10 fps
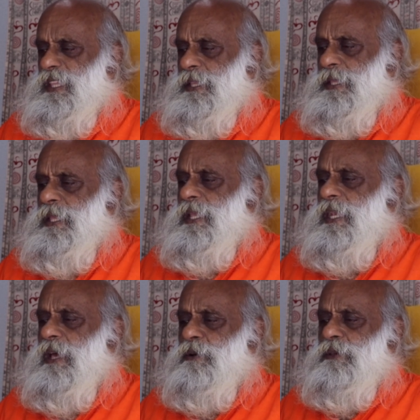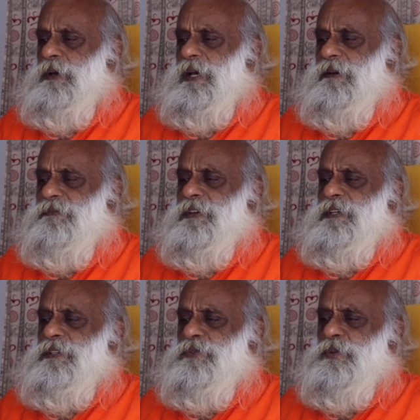Mm-hmm. Now you have
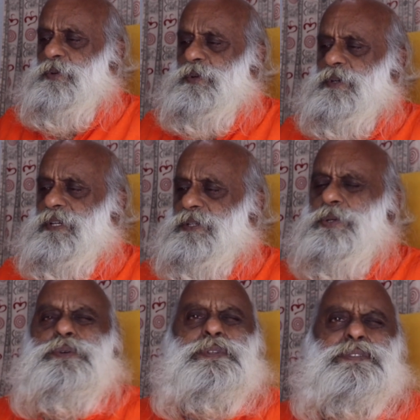two, two